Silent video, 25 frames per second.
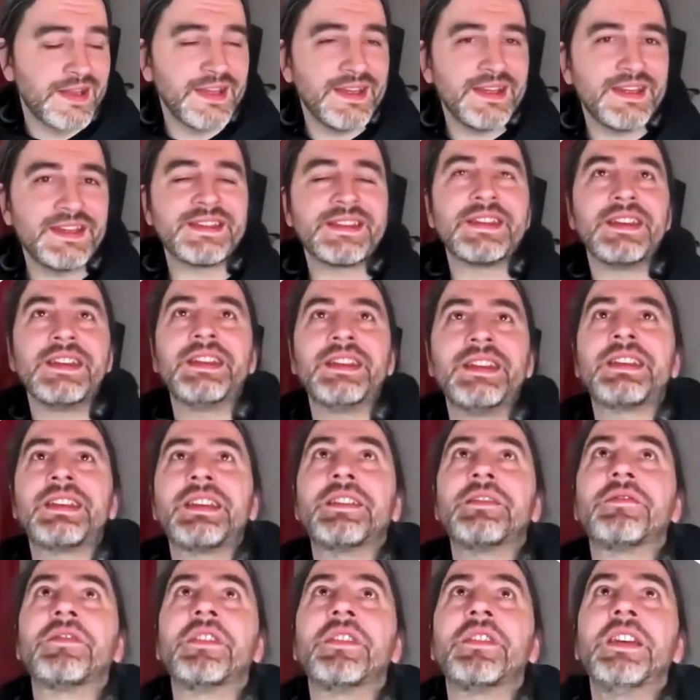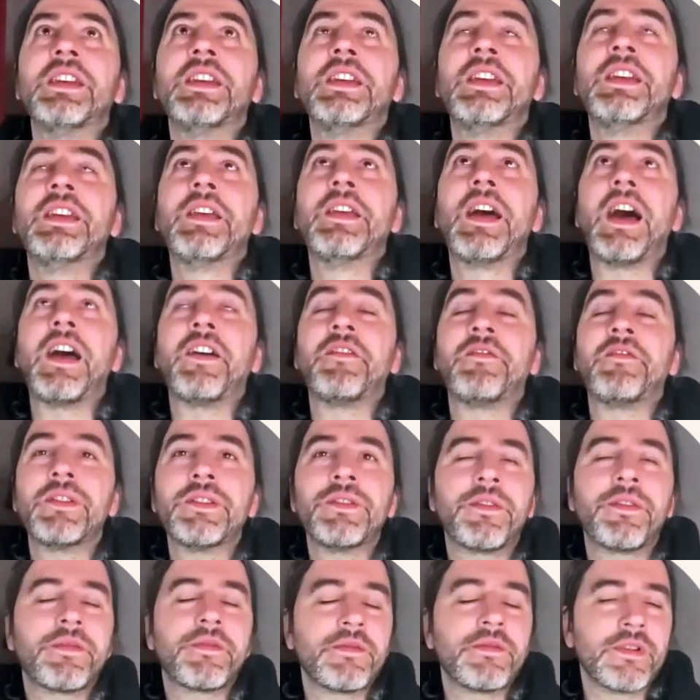it kind of, I
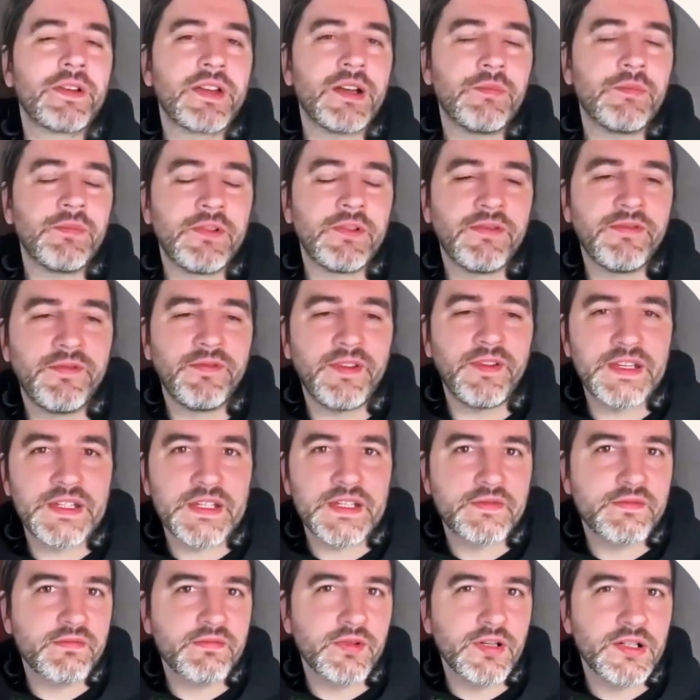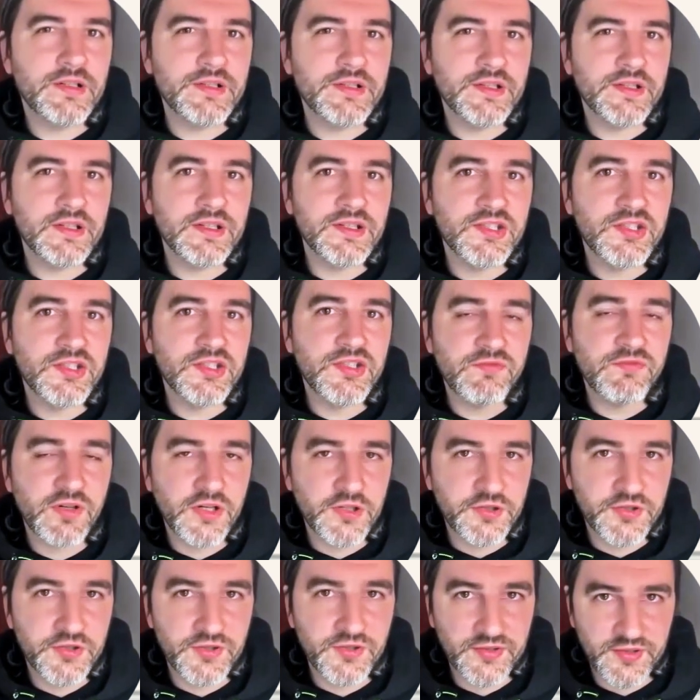went through a couple of phases regarding
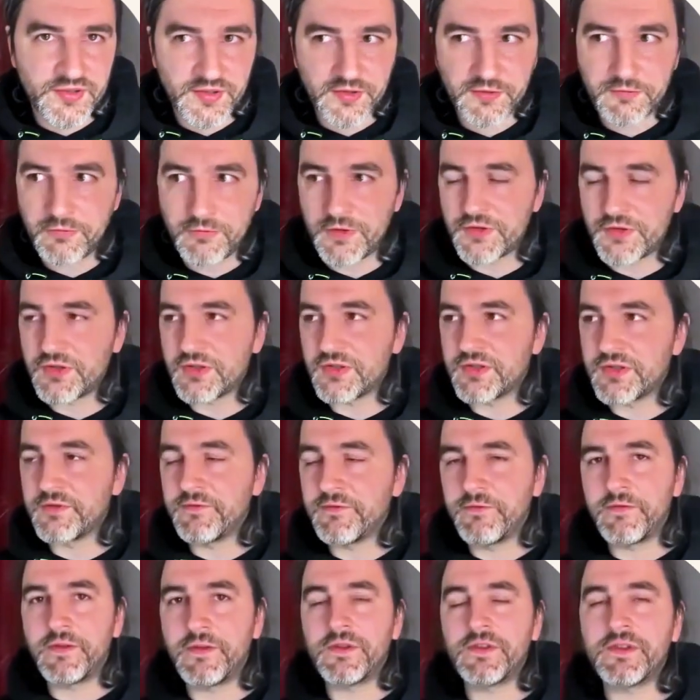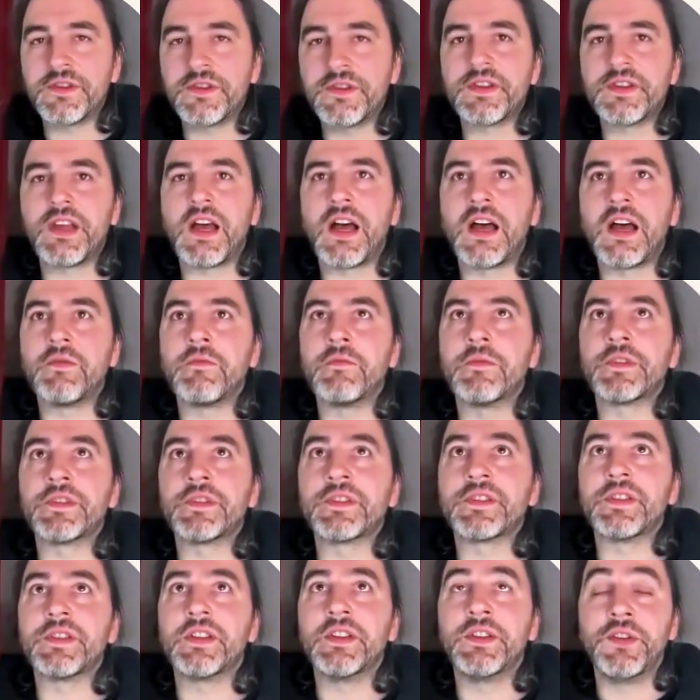instructions and questions. First, I
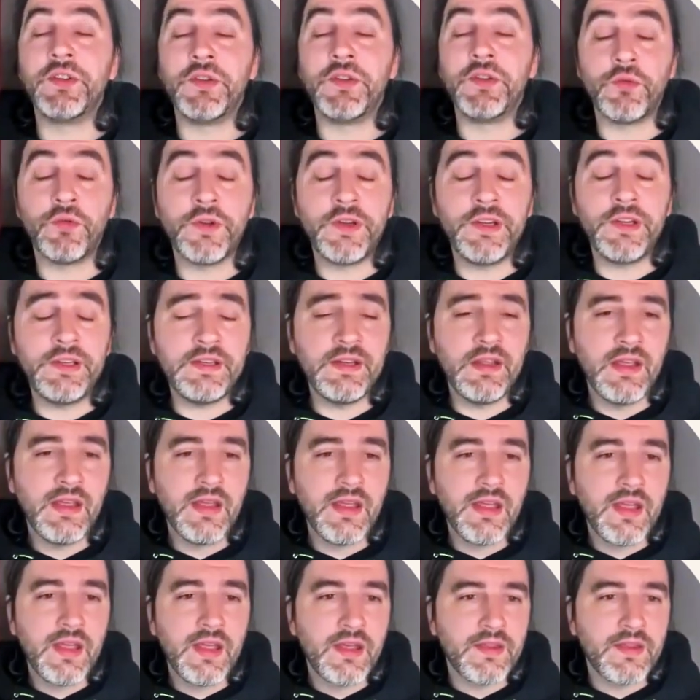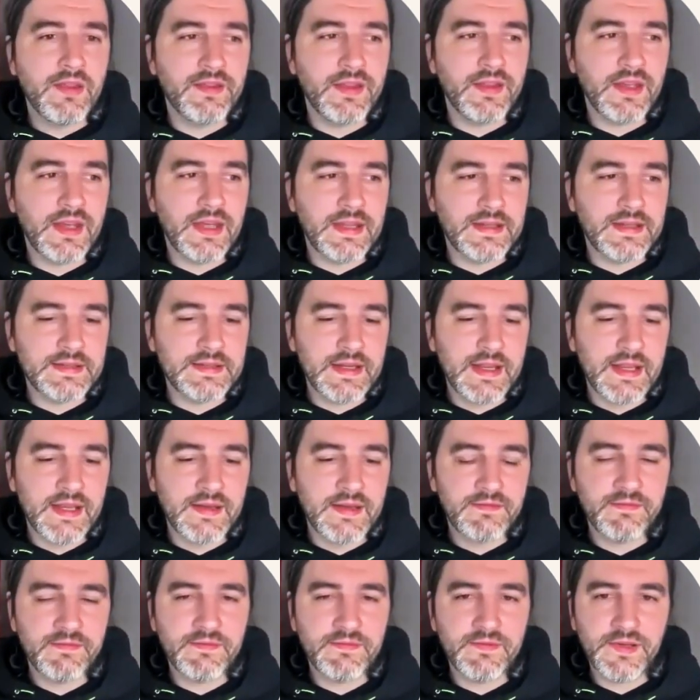was annoyed that
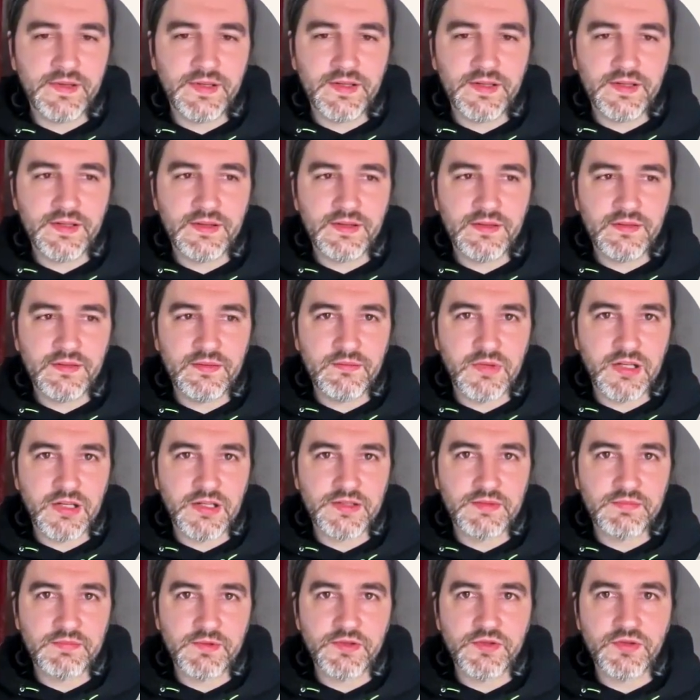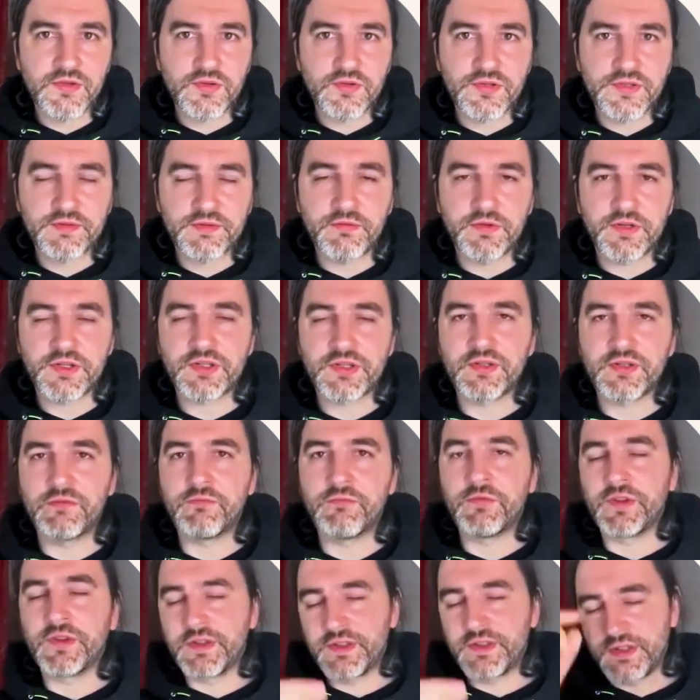every multiple choice
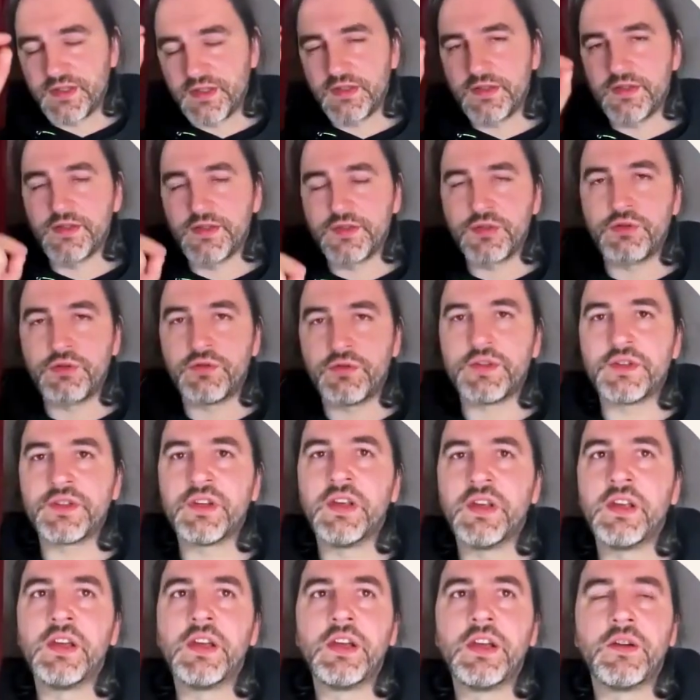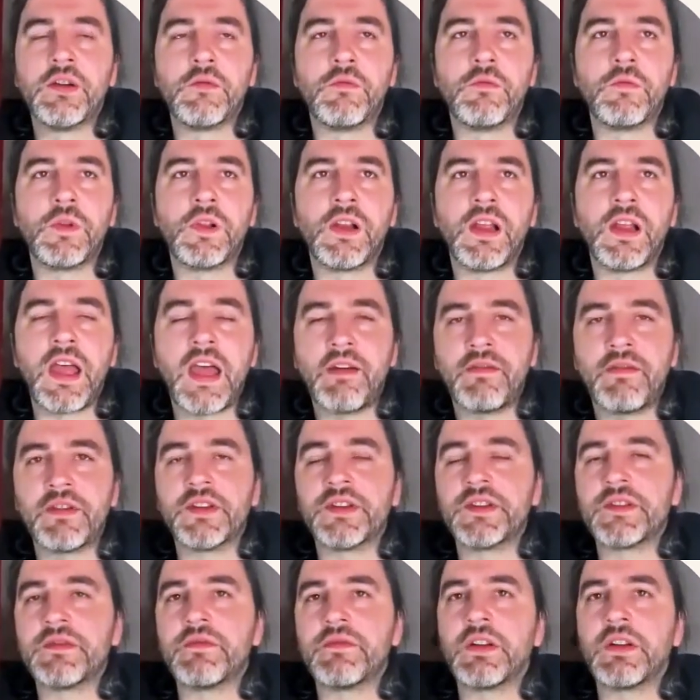question with a single choice will have an
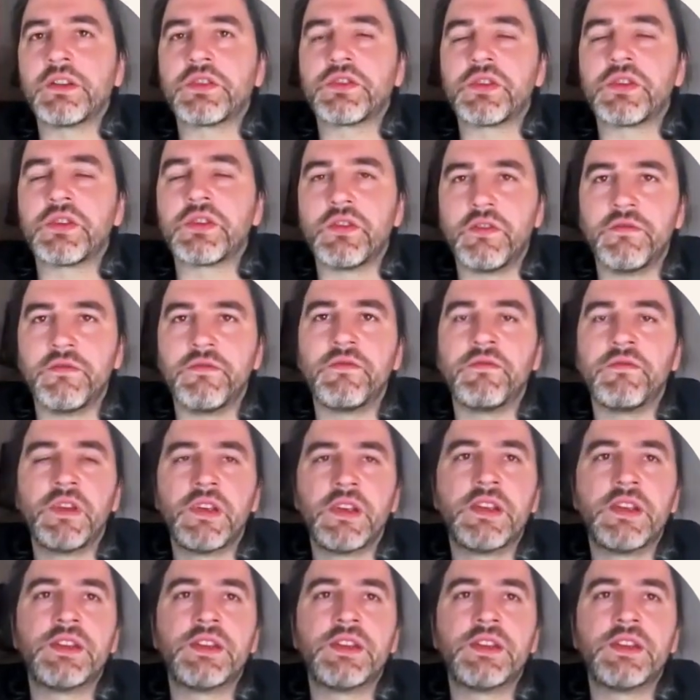instruction of